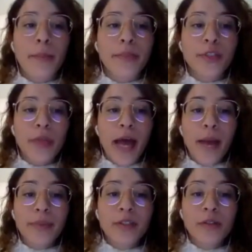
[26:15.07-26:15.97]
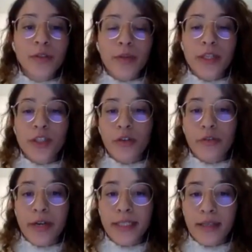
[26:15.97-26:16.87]
So the absolute duration of
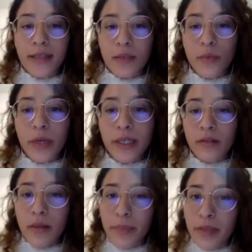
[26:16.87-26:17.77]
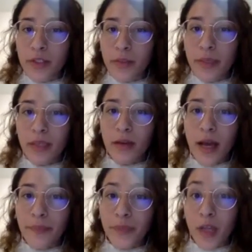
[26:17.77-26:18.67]
writing the word appears to be
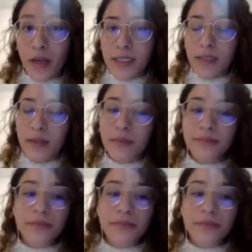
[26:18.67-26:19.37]
constant.